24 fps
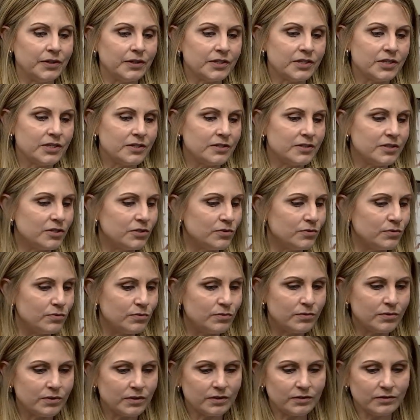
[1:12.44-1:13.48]
to,
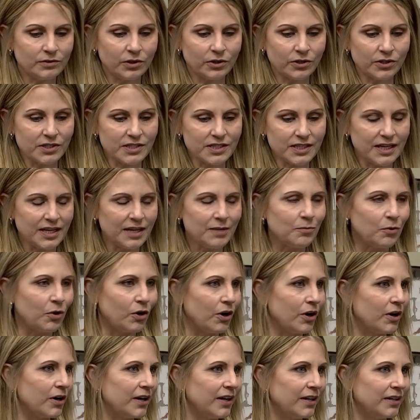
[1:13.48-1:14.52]
to learn
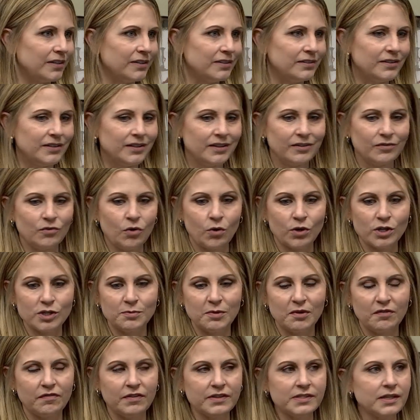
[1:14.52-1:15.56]
teamwork and, of course,
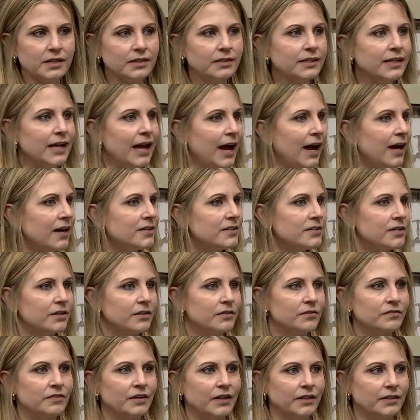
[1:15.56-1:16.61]
be physically
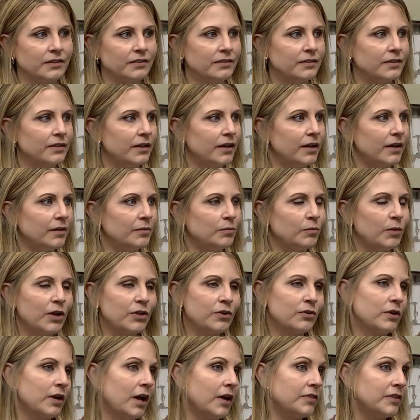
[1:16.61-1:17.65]
active. And uh,
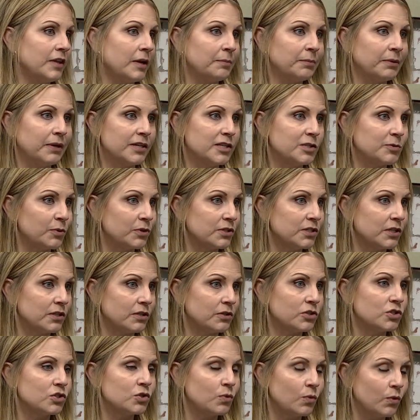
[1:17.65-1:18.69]
whether or not they play sports at
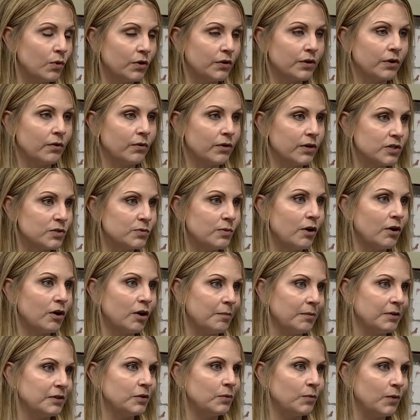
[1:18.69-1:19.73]
their school, they're always
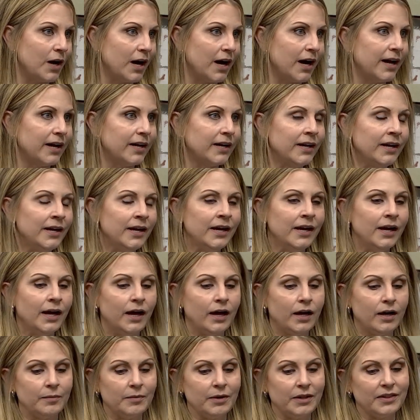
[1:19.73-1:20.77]
welcome at the Y.
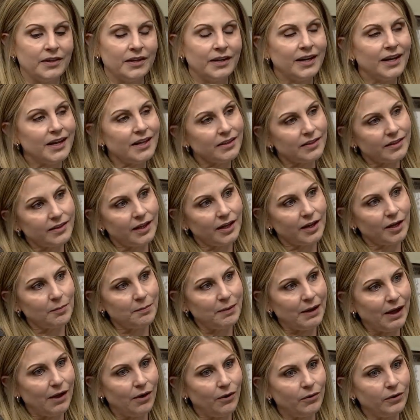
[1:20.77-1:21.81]
Um, and the neat thing
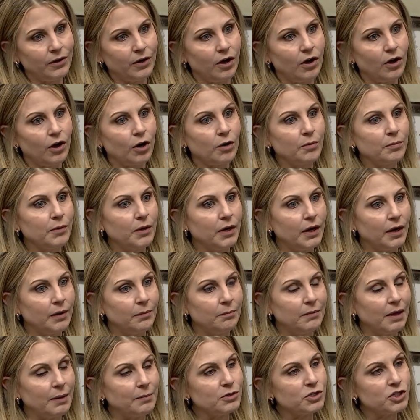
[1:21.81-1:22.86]
about our uh,
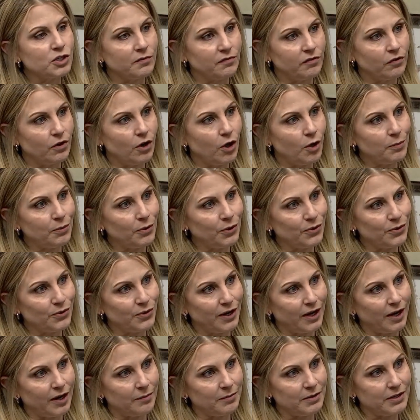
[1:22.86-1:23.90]
Membership for All
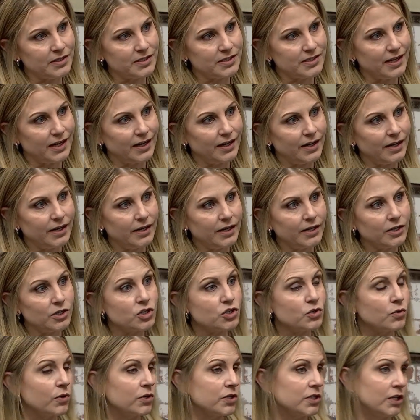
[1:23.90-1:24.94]
program is that it
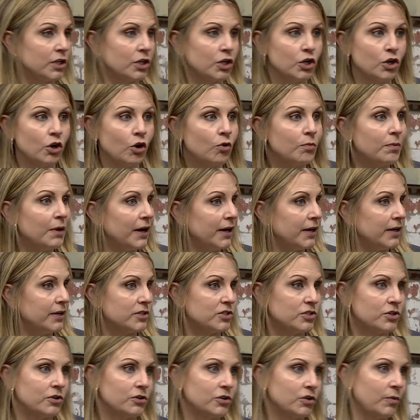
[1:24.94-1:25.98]
ensures that nobody is
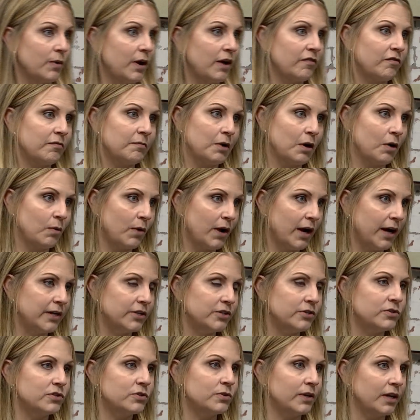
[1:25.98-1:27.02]
turned away from our Y
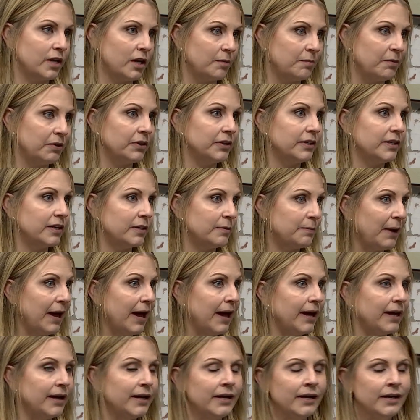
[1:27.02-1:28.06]
due to an inability to
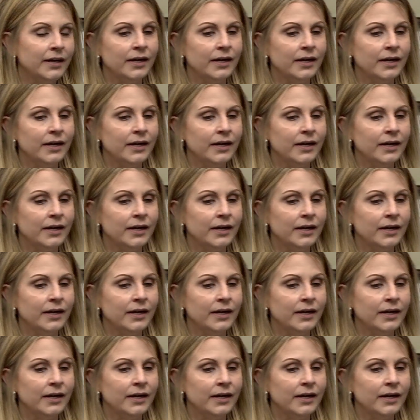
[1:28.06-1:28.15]
pay.